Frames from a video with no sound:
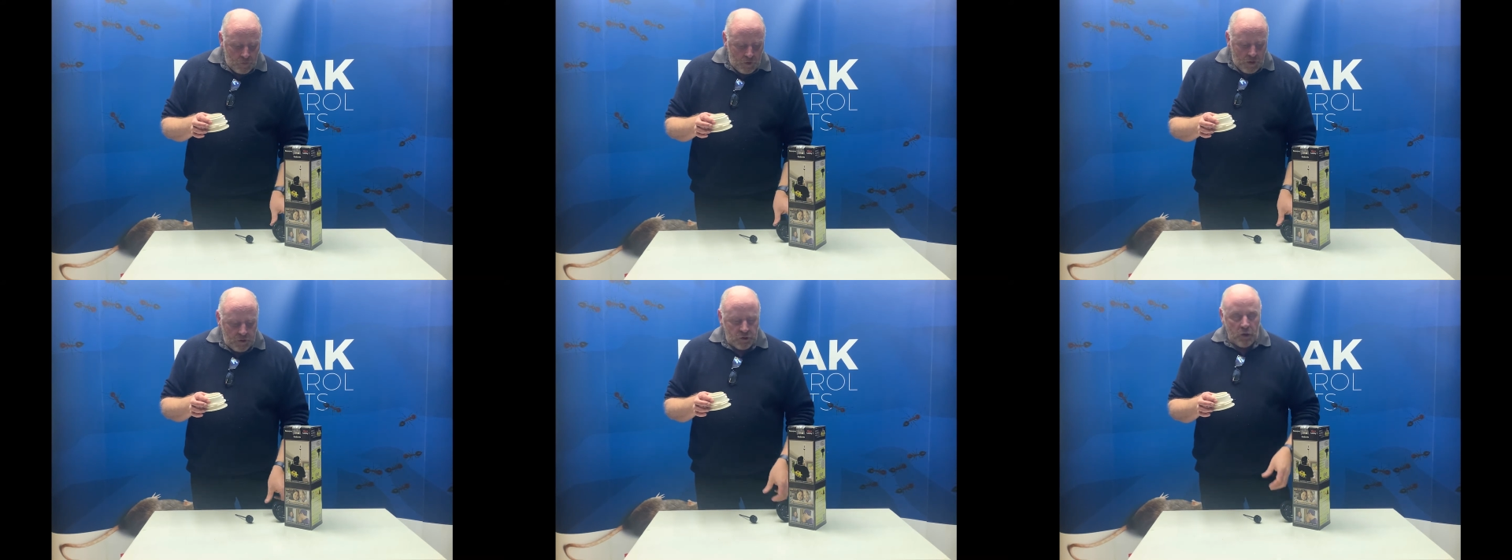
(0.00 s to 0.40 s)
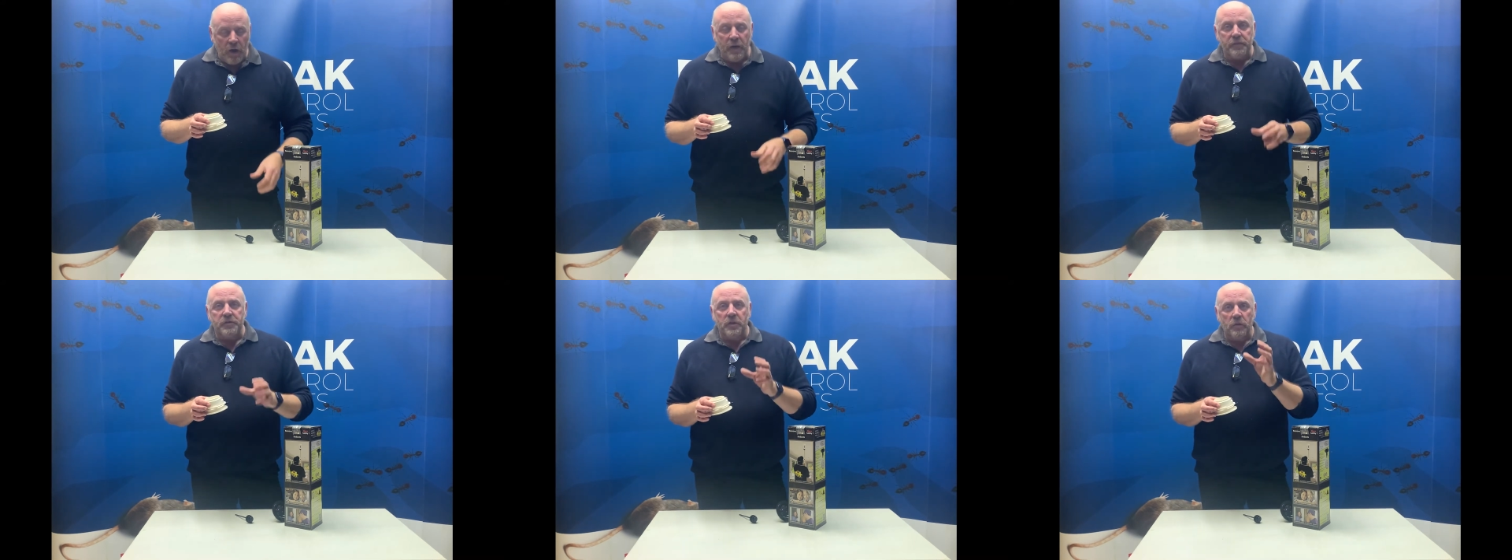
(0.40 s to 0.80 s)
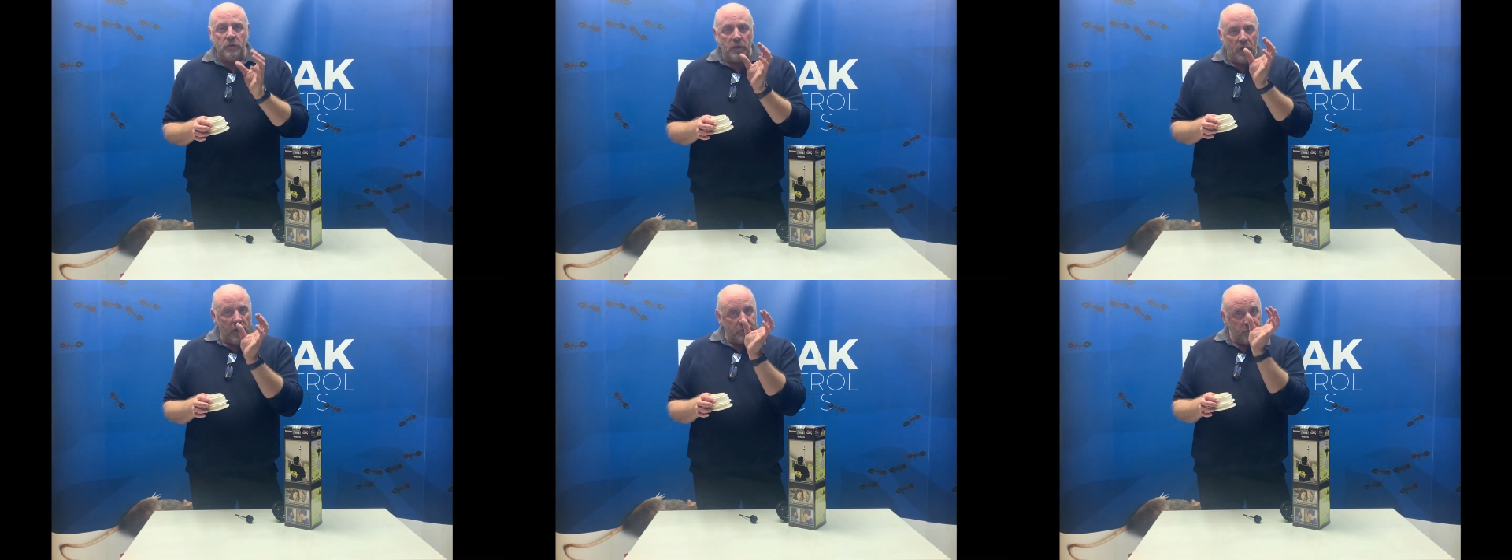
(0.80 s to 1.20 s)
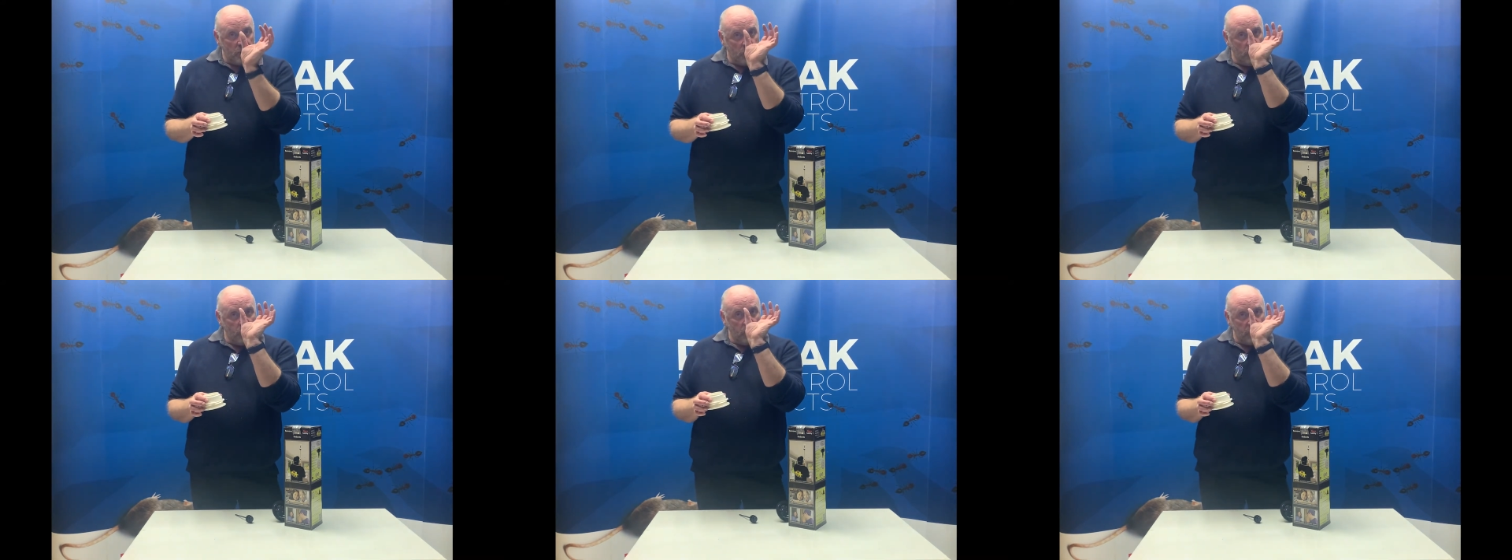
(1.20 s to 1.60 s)
is you have to
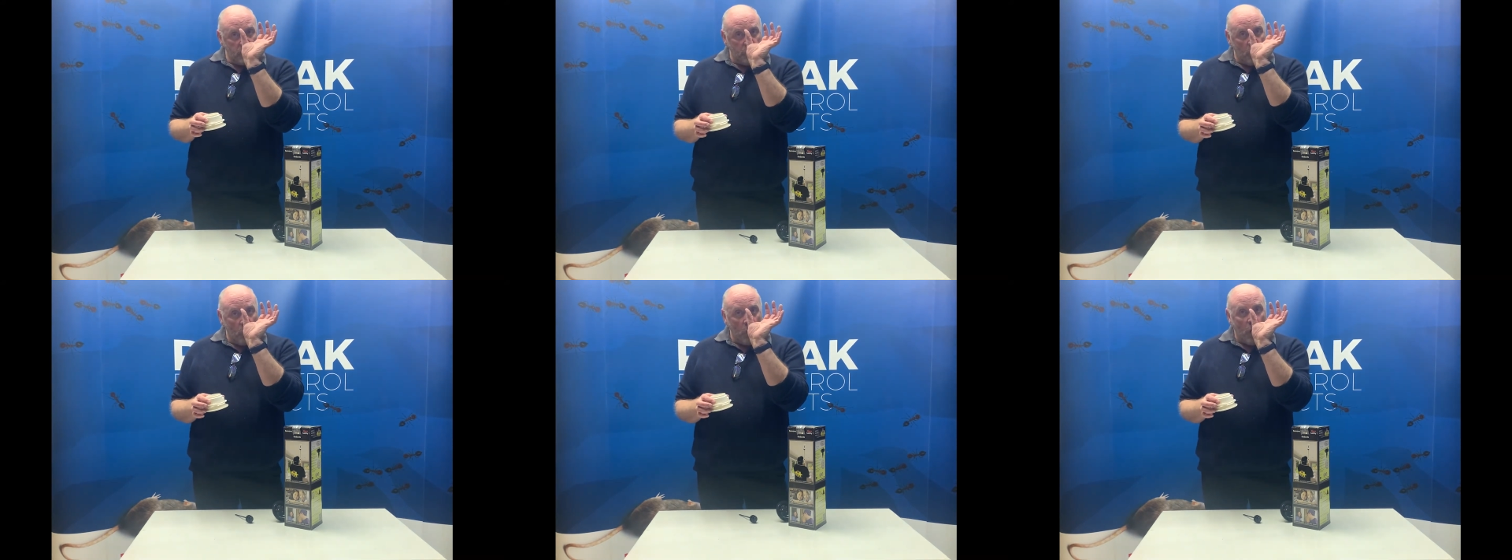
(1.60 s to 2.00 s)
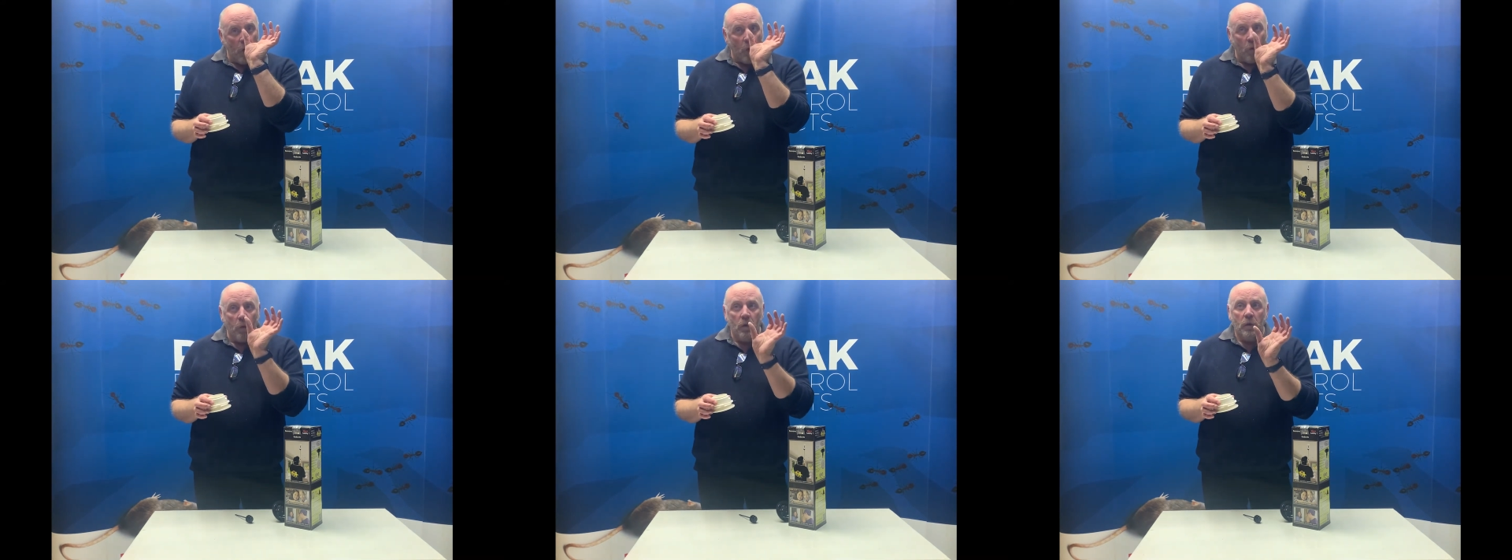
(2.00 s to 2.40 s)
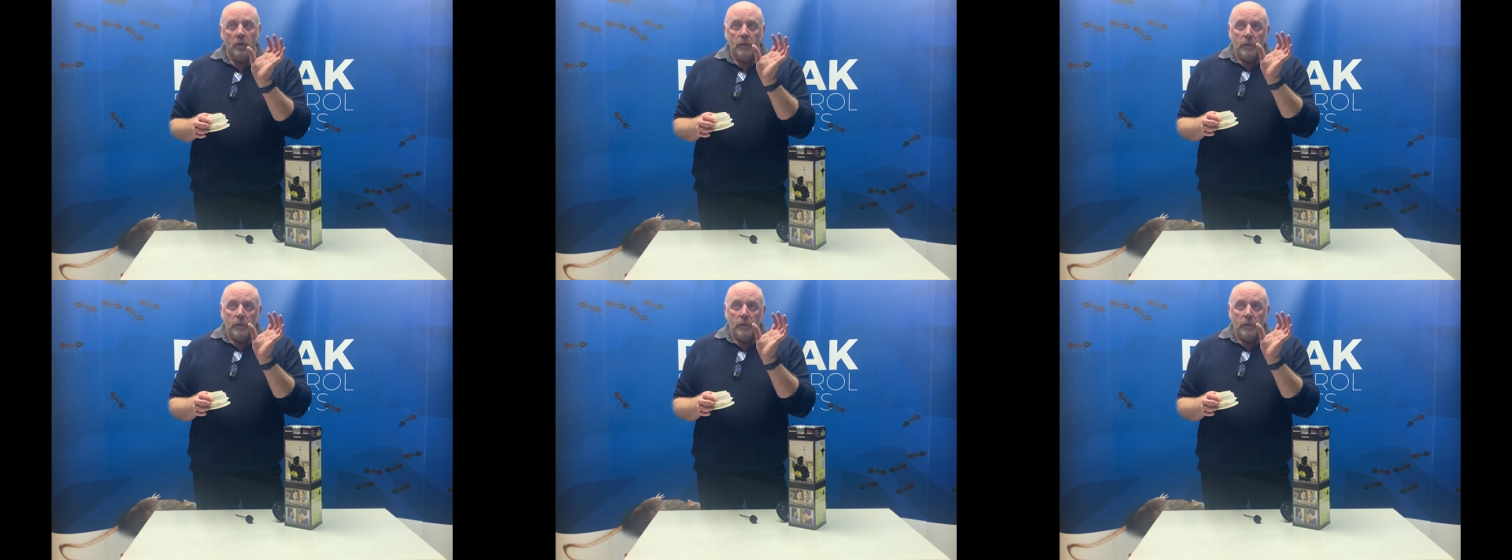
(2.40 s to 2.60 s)
cut a small hole.